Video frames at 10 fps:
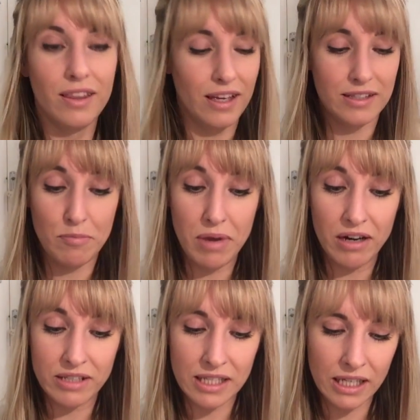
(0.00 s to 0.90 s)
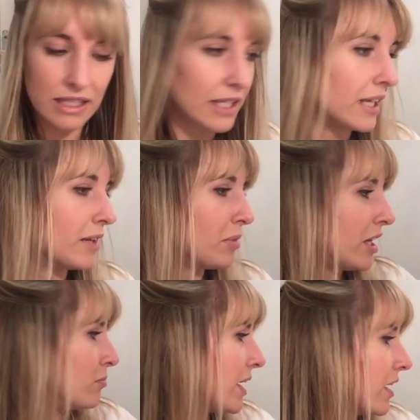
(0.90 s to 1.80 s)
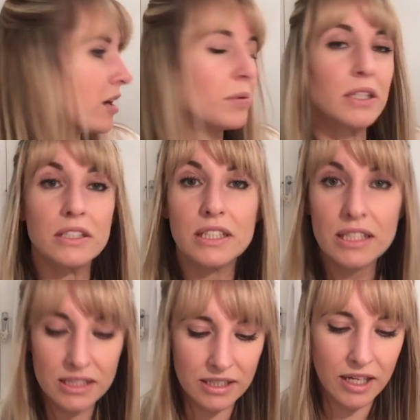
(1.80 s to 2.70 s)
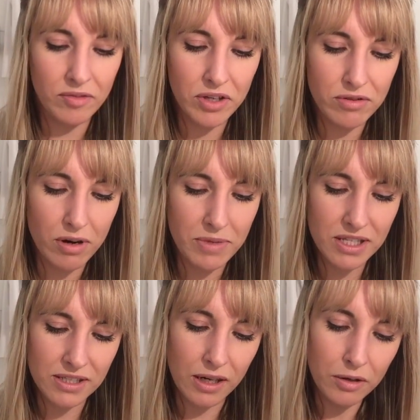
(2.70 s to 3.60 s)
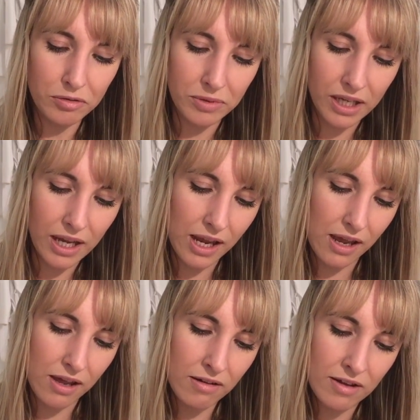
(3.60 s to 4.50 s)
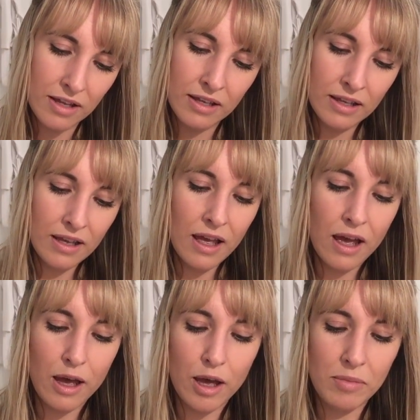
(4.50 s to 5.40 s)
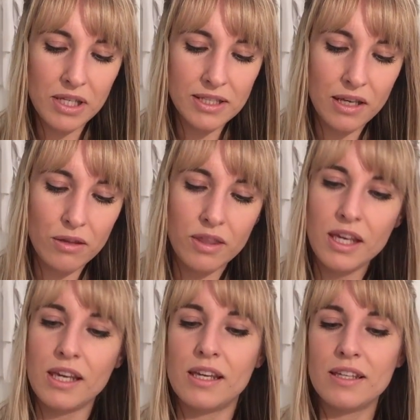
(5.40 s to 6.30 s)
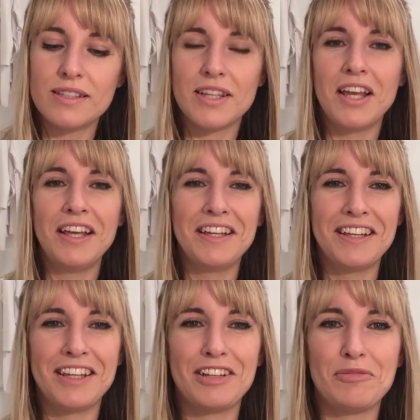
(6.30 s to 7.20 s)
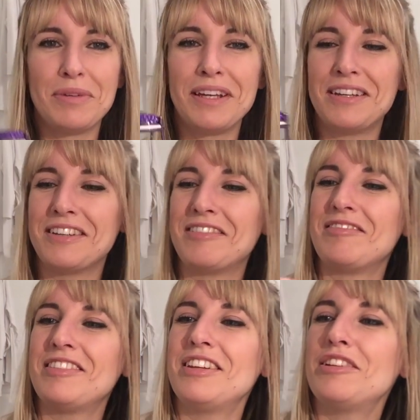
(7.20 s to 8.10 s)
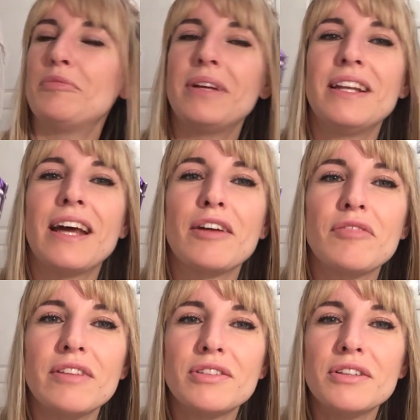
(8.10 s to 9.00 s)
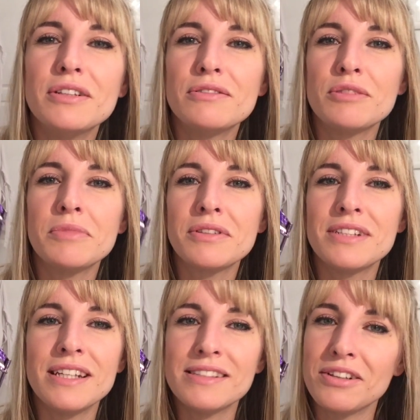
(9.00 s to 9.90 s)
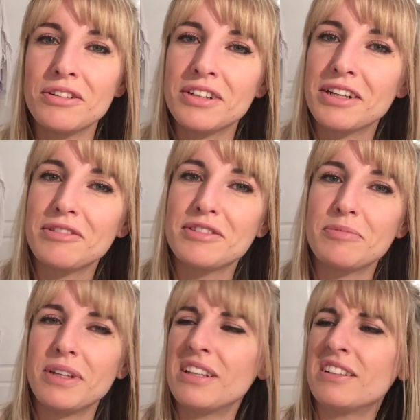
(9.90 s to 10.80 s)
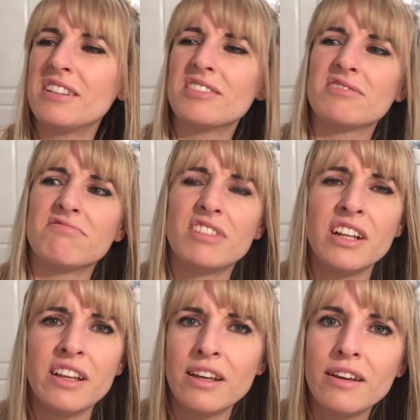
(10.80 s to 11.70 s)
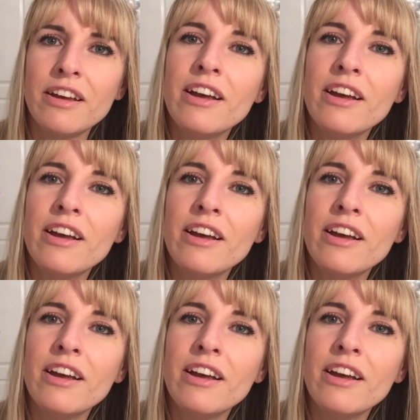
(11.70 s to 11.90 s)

That's embarrassing, isn't it, being a makeup artist and having grubby stuff, but hey ho. So these, they're a bit naff. They've got little Demontes on, and I was a bit like, really?